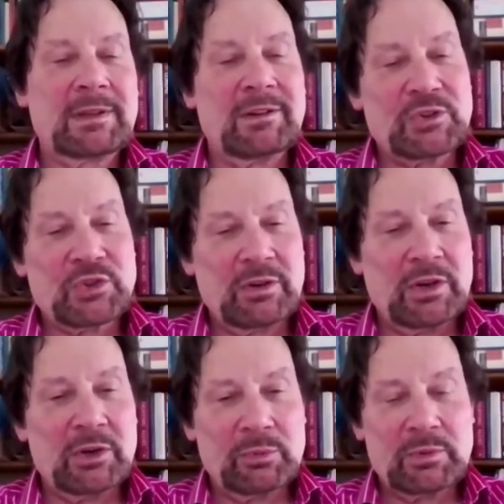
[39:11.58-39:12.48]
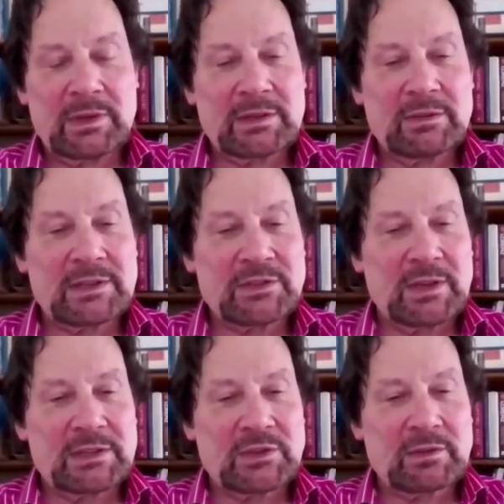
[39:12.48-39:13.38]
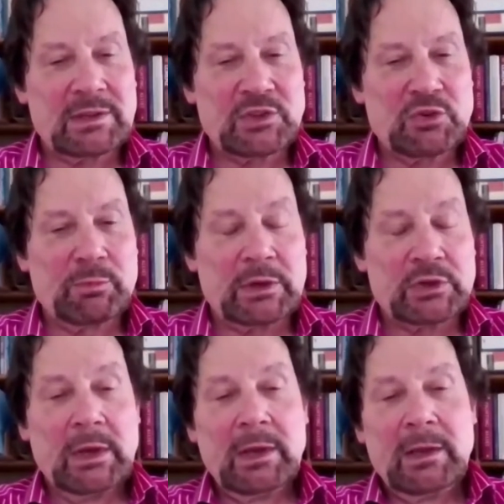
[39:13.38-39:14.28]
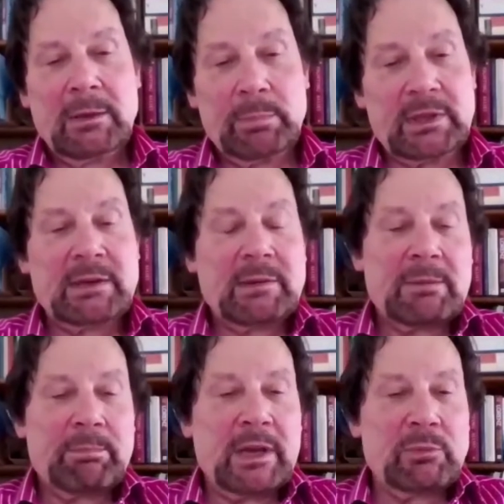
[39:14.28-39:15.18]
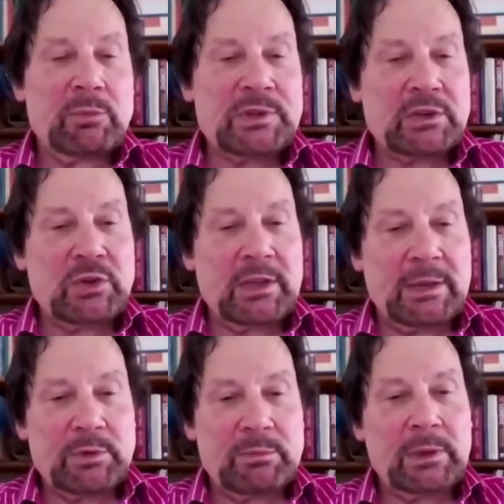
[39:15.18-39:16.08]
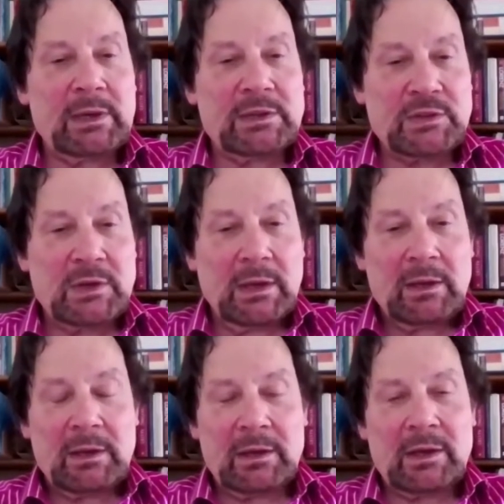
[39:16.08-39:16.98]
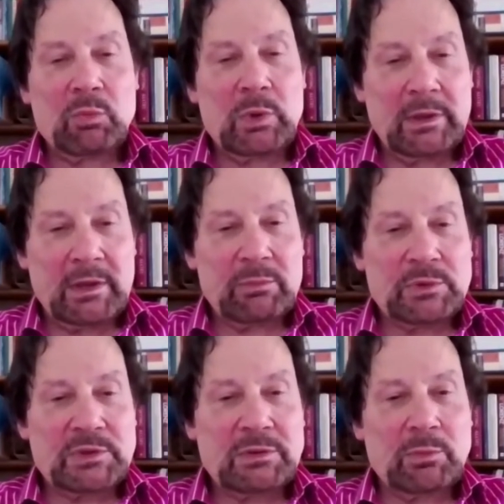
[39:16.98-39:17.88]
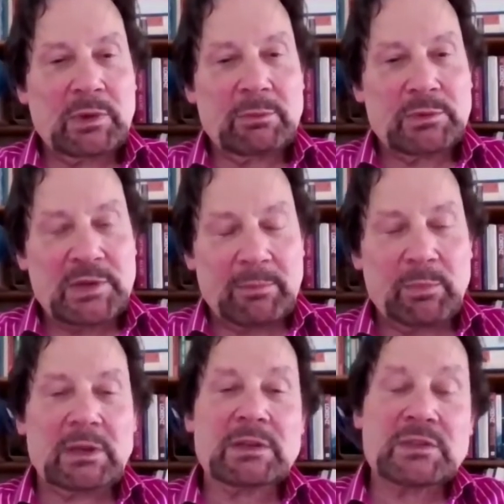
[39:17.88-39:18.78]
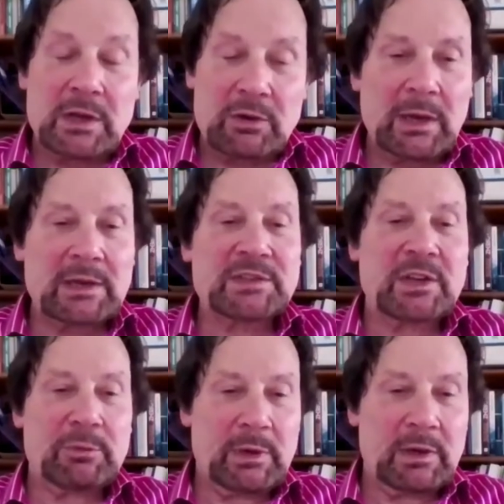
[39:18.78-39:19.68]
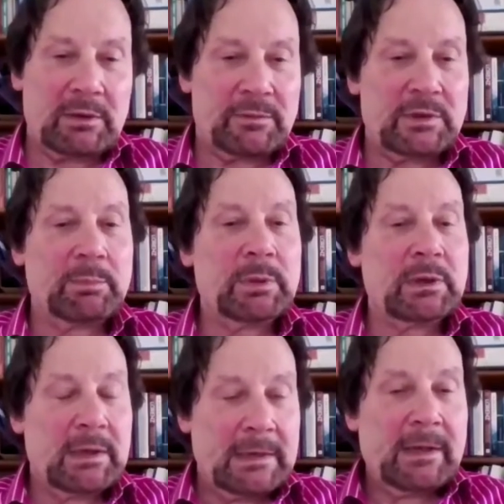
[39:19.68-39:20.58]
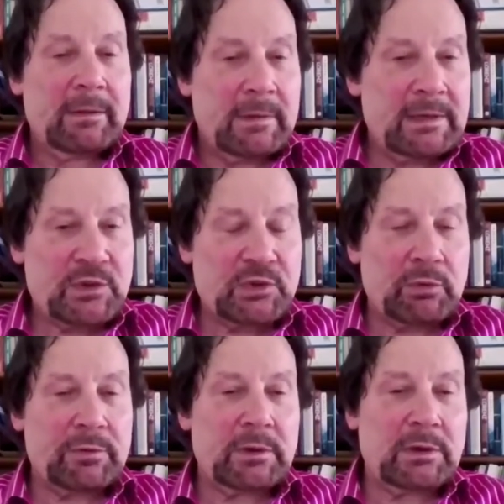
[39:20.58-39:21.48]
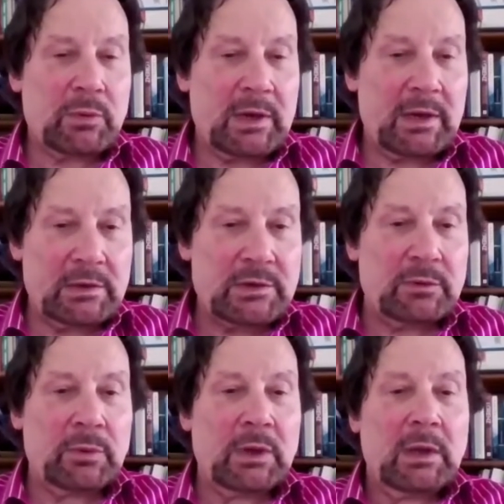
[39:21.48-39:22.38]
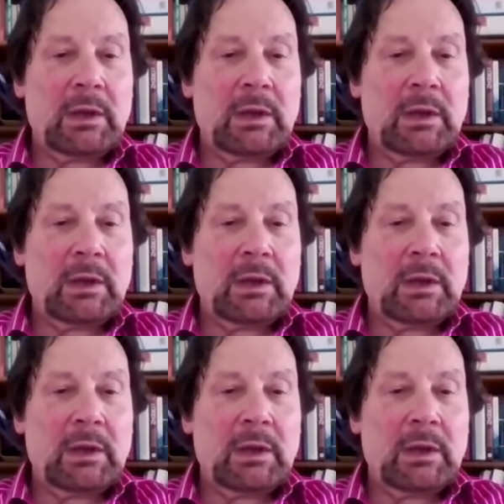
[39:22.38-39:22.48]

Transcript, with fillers: gosh, no, that, that's, that's, that's too much. But that, that ban was actually kept in place uh, when that was when that was happening. It's now has now been lifted, but that's the sort of thing you can do.